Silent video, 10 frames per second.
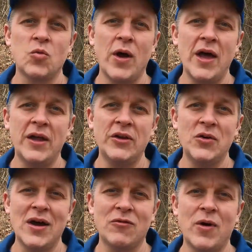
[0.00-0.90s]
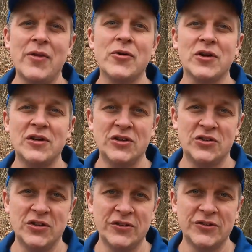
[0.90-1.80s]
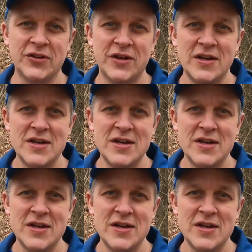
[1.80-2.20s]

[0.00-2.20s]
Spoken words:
when you have weather conditions